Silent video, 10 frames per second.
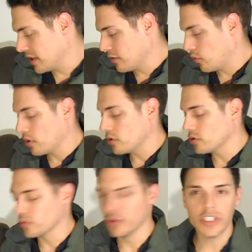one of
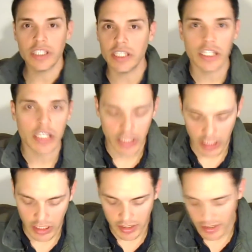those really geeky
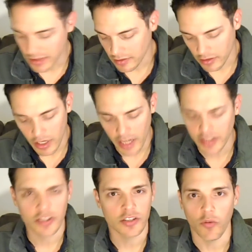things. You ask
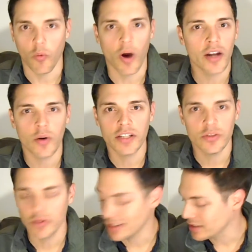yourself, why do I
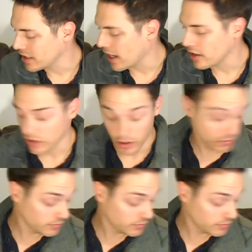do this? I don't know.